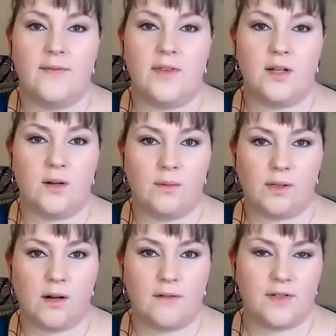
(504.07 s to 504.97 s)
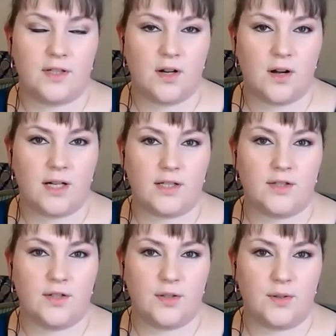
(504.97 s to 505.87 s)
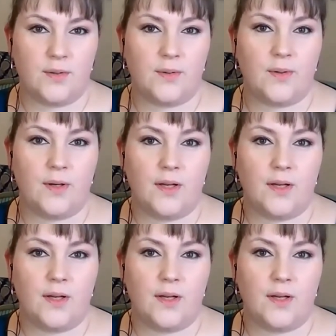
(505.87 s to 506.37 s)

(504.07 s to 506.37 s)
You know, we're often taught to